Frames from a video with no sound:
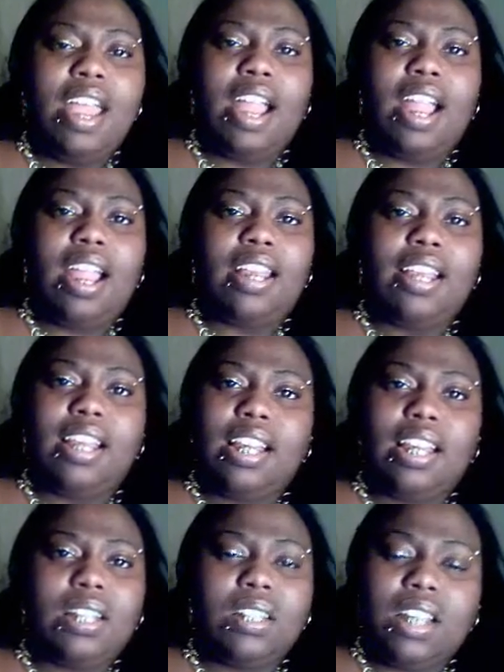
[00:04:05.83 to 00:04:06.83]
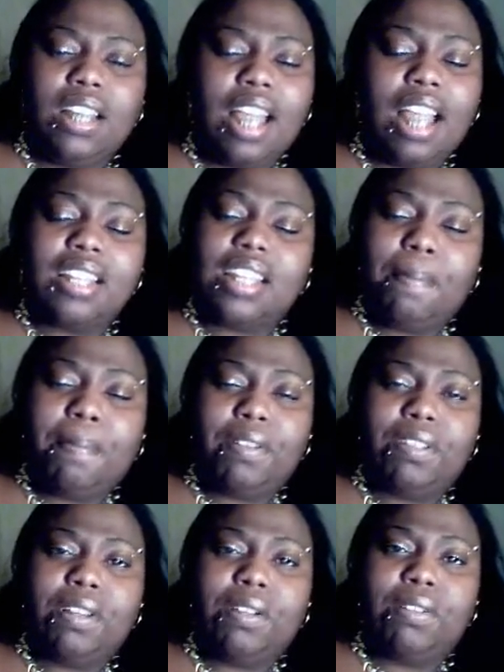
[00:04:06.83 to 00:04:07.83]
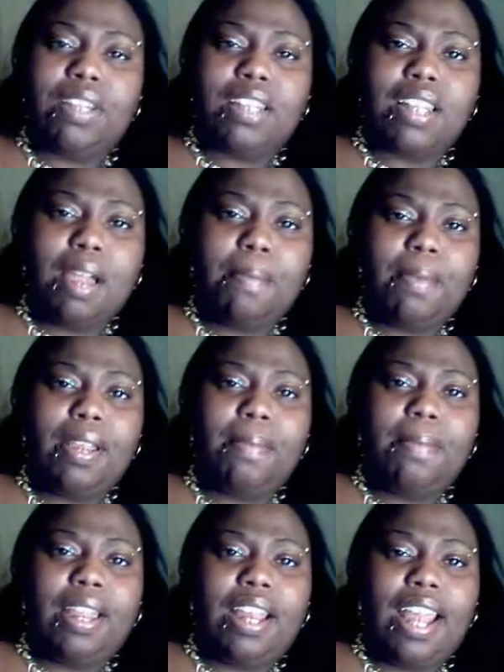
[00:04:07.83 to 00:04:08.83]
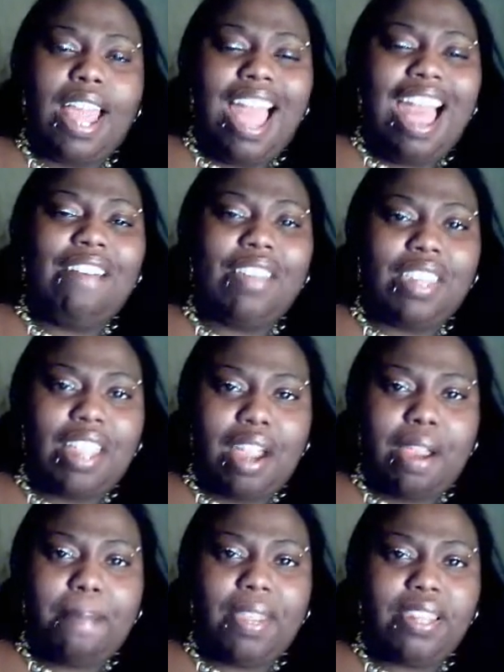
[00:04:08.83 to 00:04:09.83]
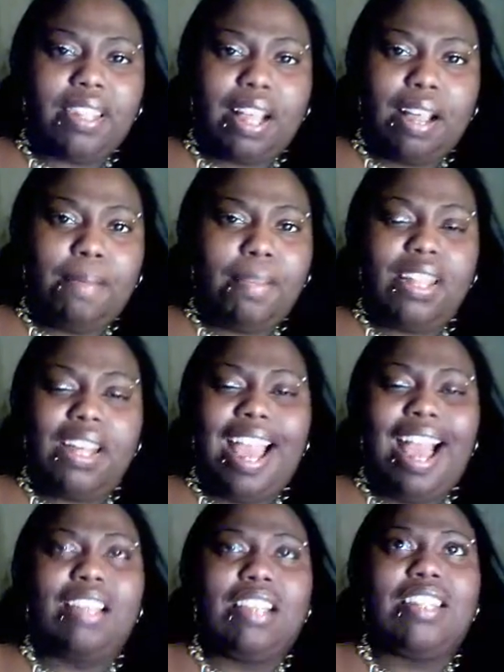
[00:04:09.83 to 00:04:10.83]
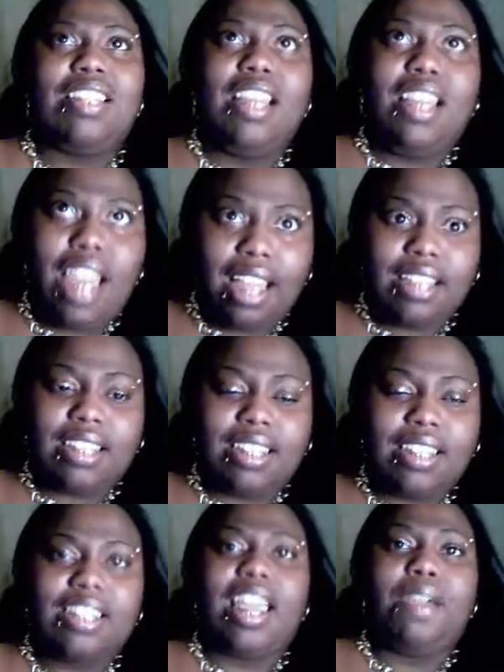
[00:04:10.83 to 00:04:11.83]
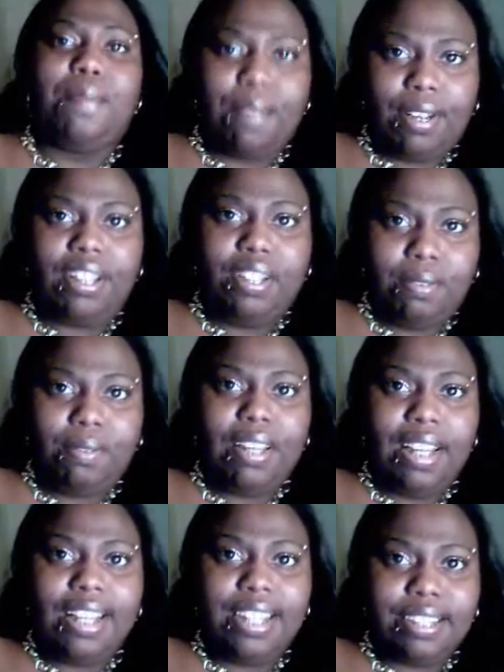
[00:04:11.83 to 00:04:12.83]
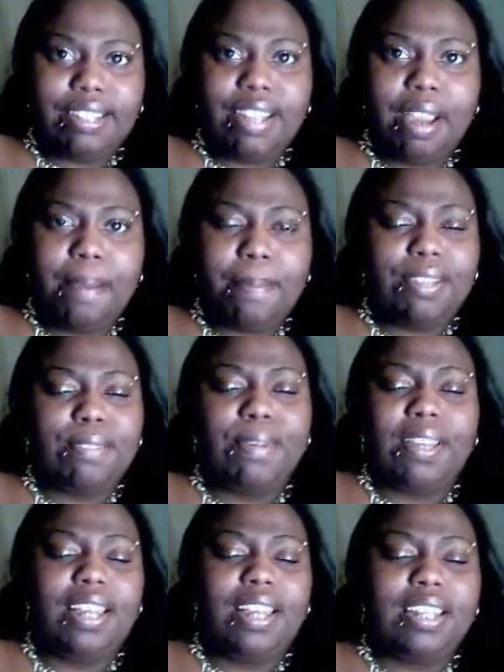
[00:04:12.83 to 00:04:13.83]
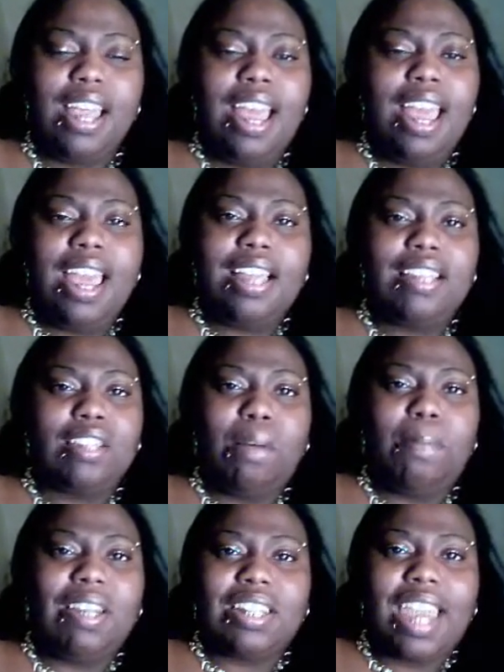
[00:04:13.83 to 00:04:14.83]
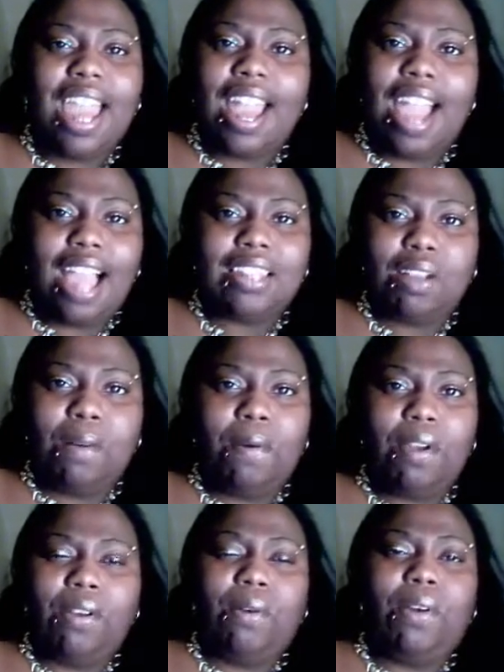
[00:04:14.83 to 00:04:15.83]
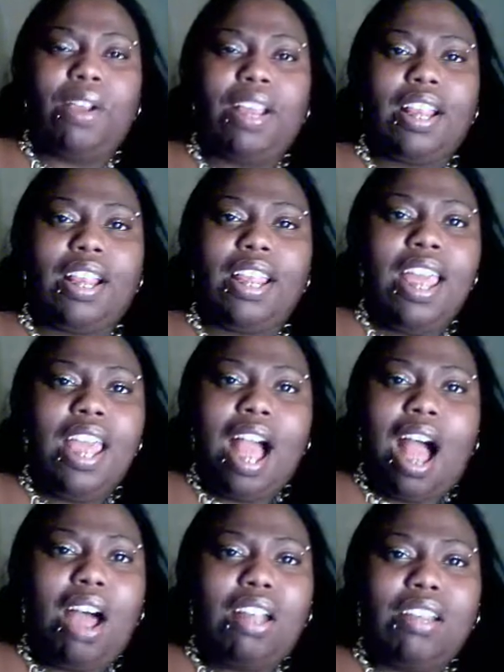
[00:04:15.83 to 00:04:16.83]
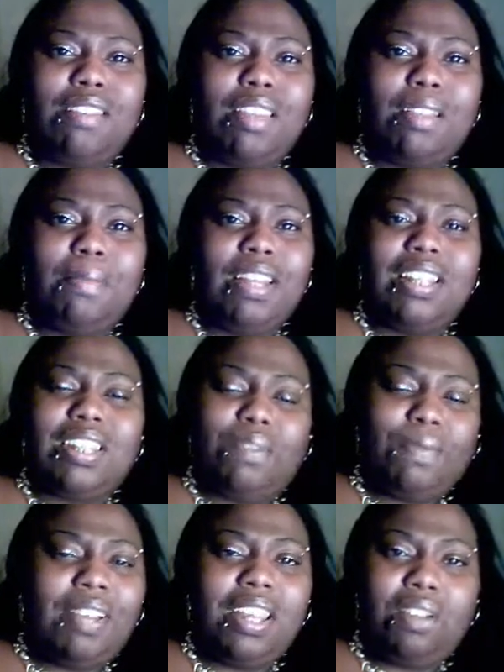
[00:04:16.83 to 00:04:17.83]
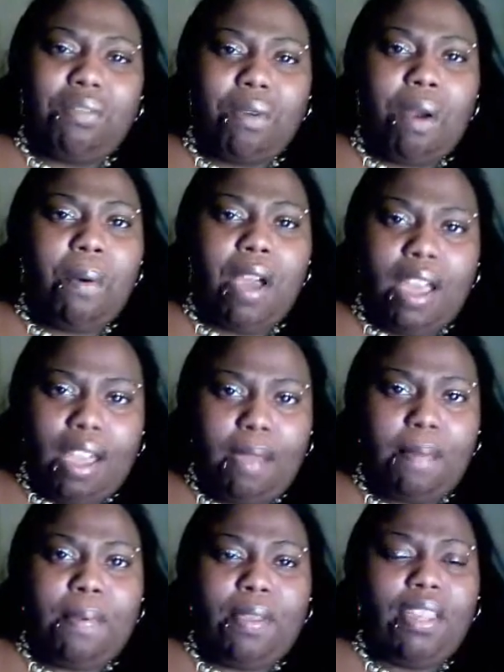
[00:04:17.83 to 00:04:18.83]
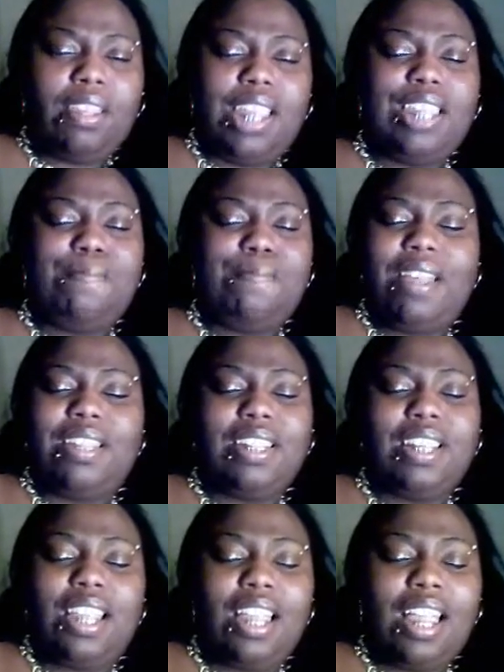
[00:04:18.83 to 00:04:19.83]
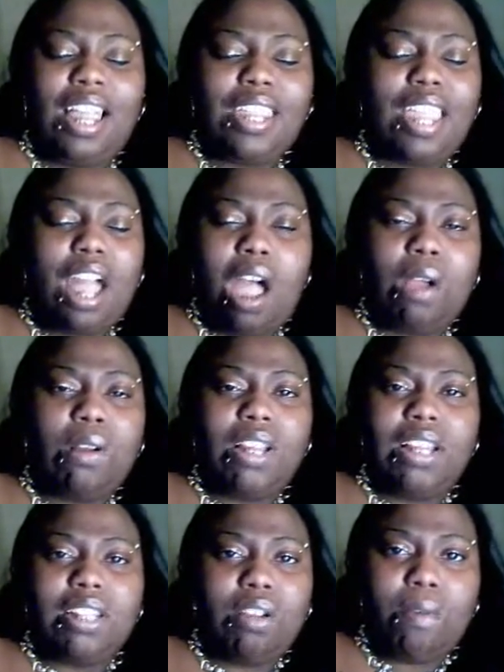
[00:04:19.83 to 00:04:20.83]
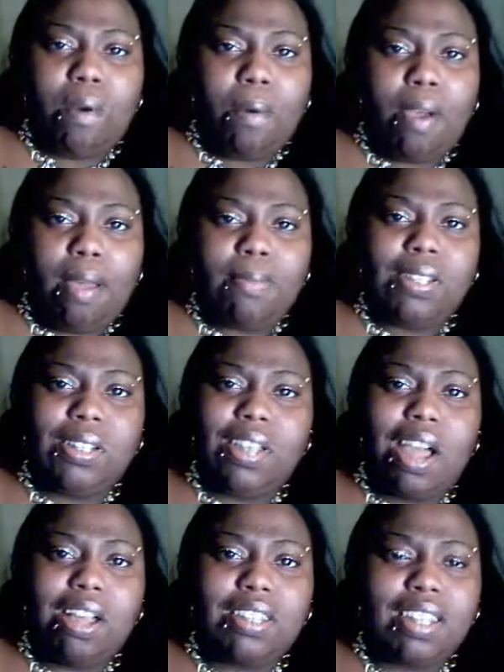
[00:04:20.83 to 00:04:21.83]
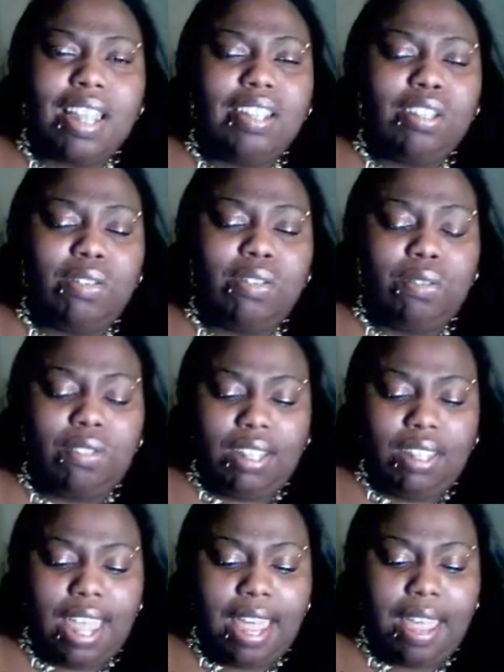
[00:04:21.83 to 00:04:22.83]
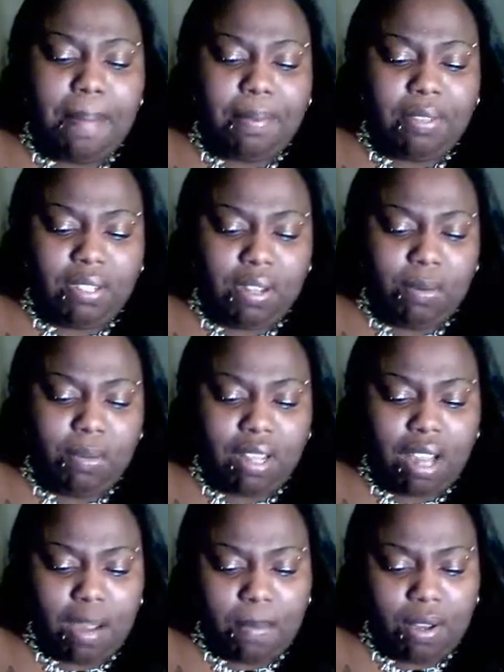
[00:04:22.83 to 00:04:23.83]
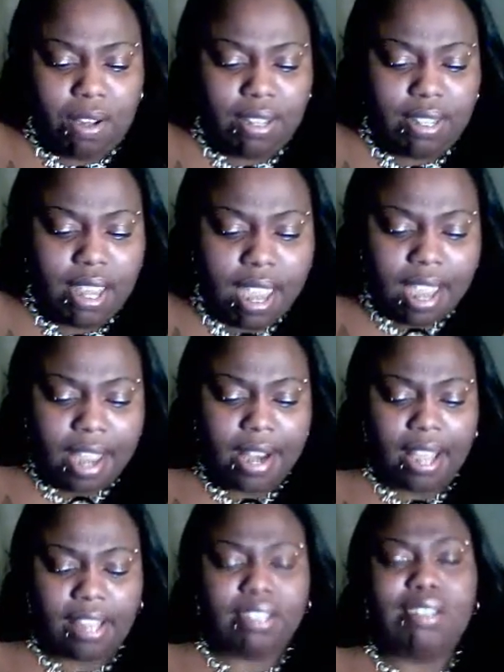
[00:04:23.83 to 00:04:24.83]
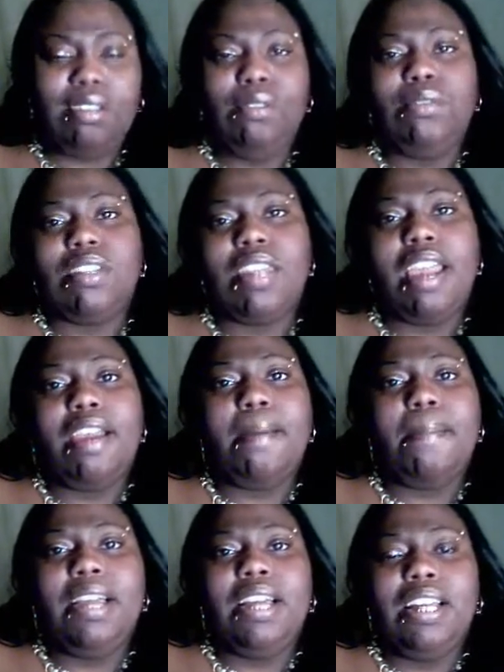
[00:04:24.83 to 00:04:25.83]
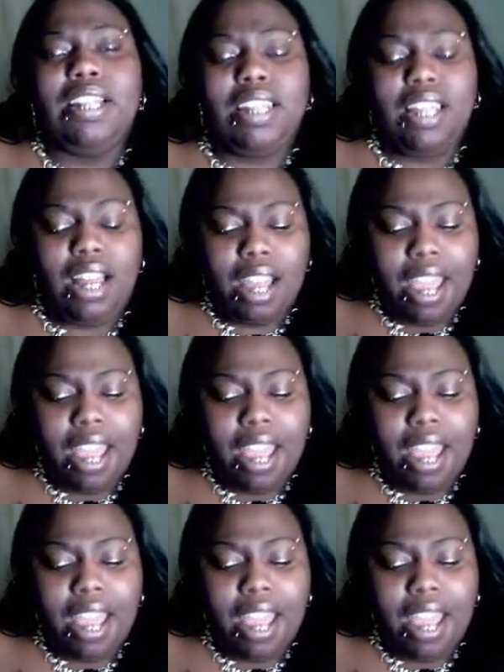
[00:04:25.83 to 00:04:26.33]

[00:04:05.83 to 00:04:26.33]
And the next episode that's coming up, they're gonna have a therapist come into the house. Yes, they really do need this therapist because it's so much chaos going on, and all of them need to really grow up. That's basically it. They all need to grow up. So y'all stay tuned to that episode, which come on next Tuesday on BET.